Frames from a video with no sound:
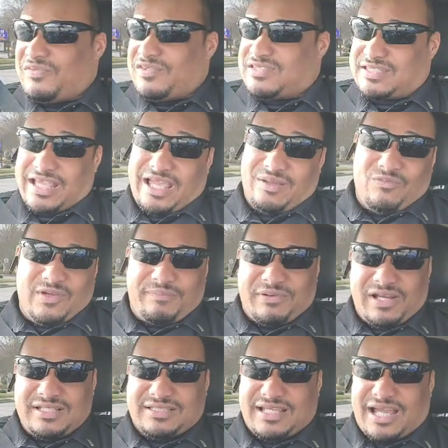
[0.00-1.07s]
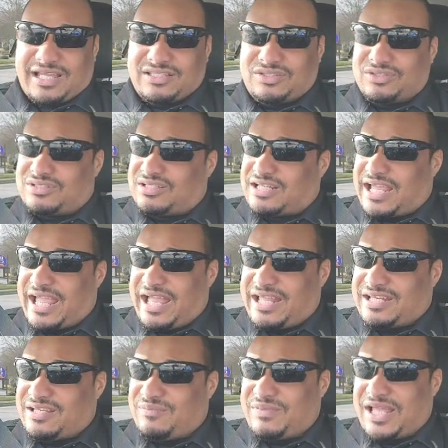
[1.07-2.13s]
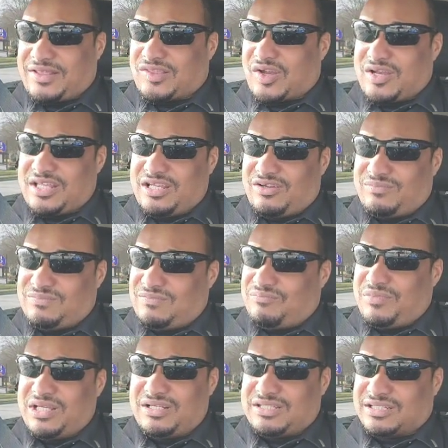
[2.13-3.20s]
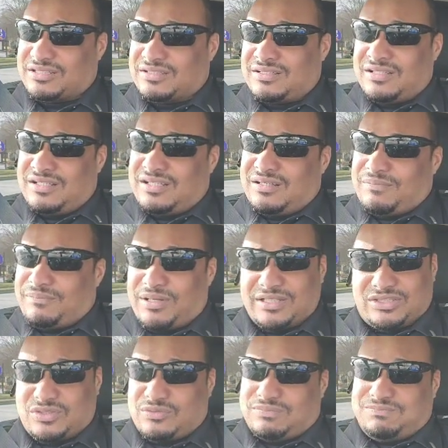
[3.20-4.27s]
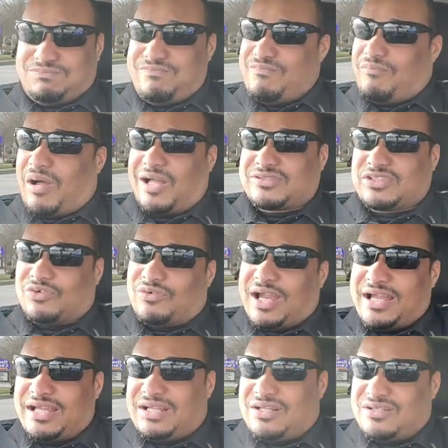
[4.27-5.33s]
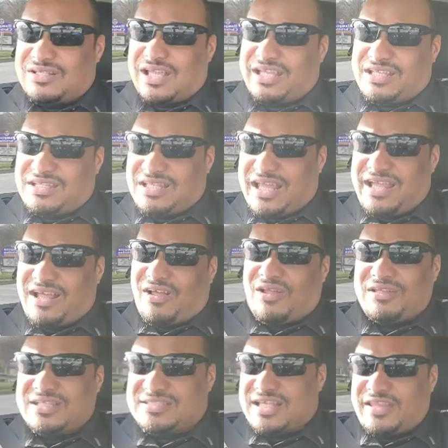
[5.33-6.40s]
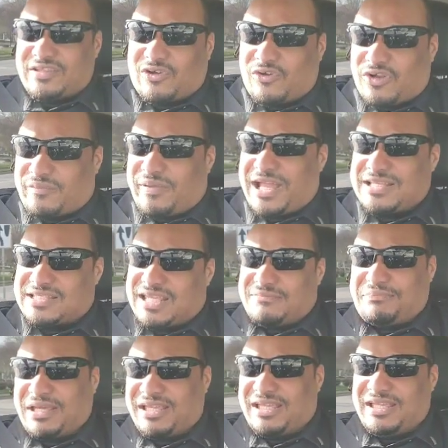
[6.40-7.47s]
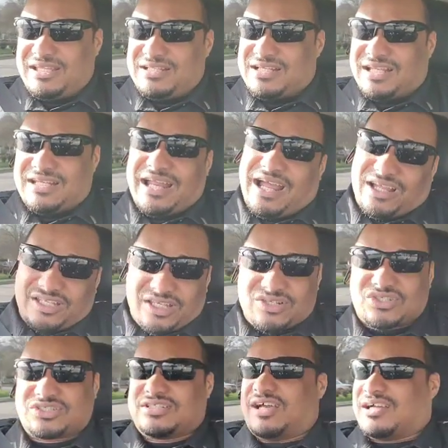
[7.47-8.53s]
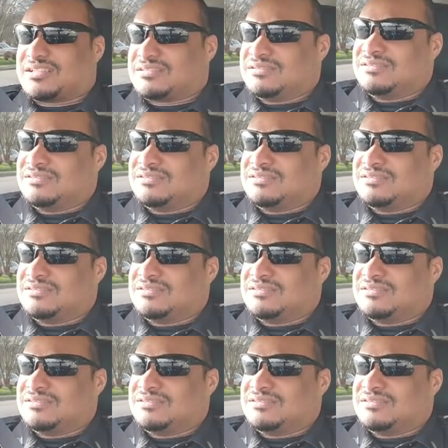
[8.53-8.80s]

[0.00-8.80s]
Same with Prescott. You could have had him at $30 million, but you mucked around and let all these other quarterbacks get paid, and now you're stuck.